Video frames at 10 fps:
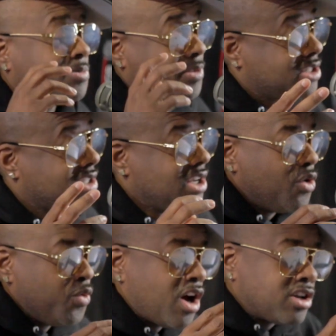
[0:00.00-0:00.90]
Because
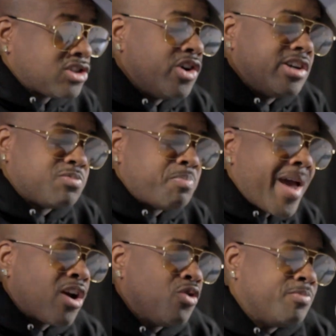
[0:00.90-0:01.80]
we also in this
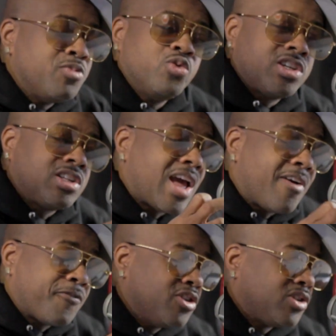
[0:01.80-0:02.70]
battle with musically, I
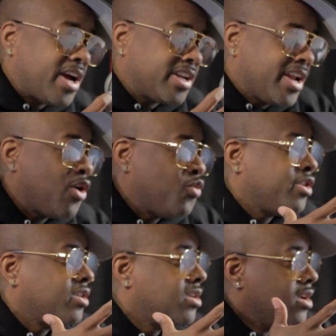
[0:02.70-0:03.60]
feel like now,
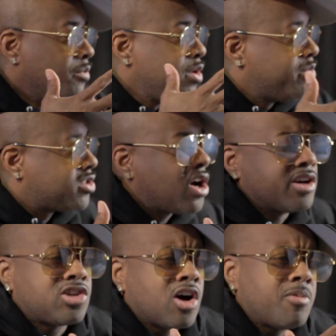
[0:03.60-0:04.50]
where people starting
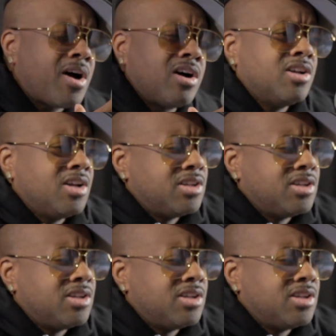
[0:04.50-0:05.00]
to talk about,